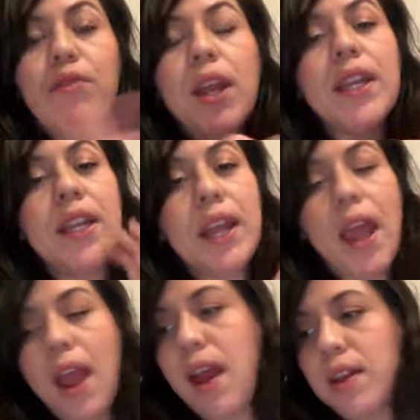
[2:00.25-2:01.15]
writing,
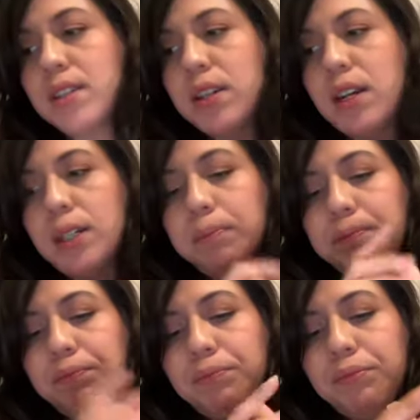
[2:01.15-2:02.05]
and
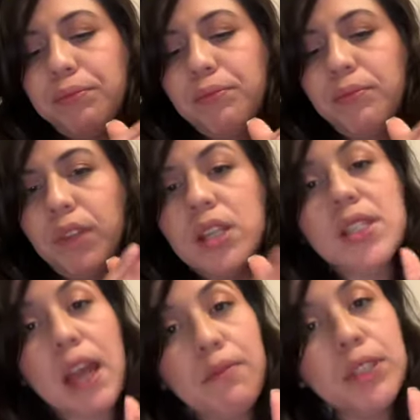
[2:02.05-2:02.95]

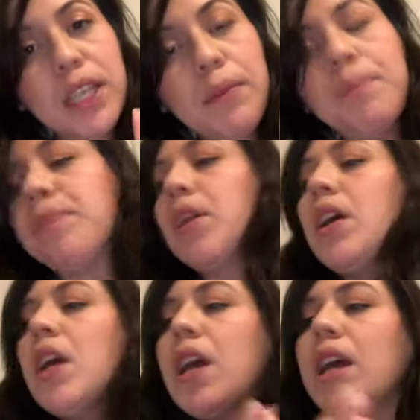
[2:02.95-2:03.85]
scaffolding.
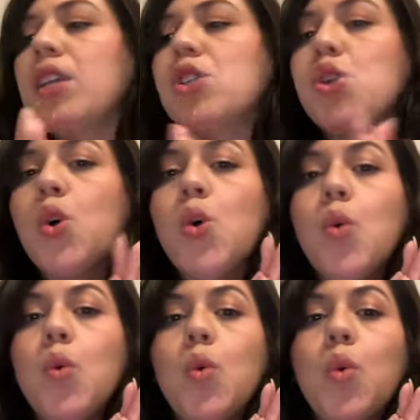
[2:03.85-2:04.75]
And
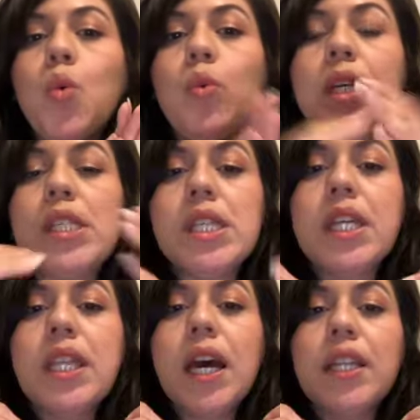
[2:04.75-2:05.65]
so we
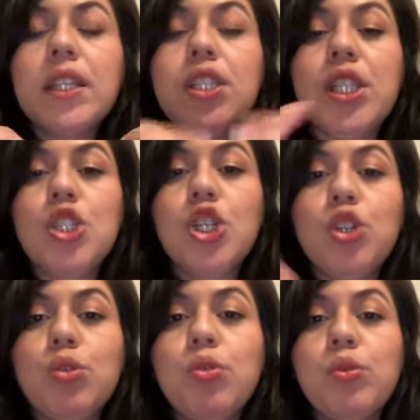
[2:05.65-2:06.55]
see that the teacher
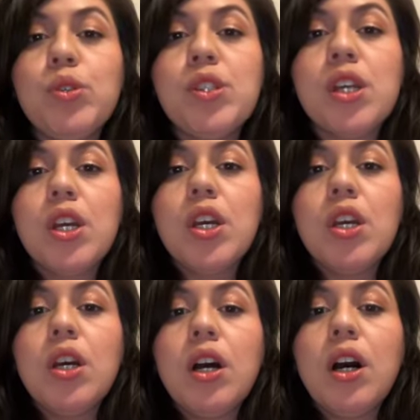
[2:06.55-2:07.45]
used
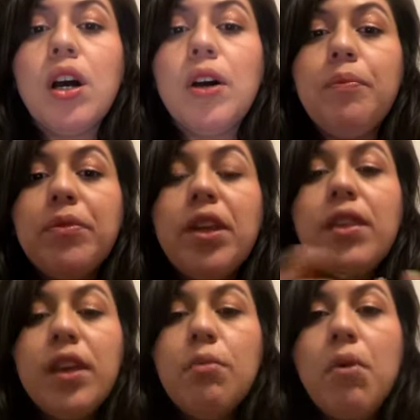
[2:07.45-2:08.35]
the
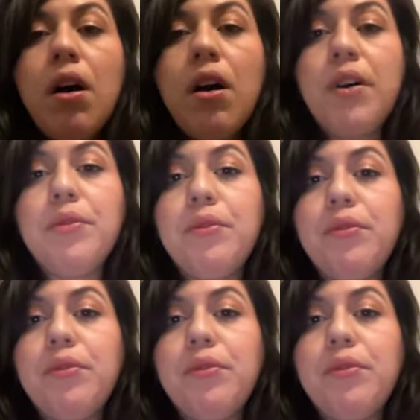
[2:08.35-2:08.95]
theme of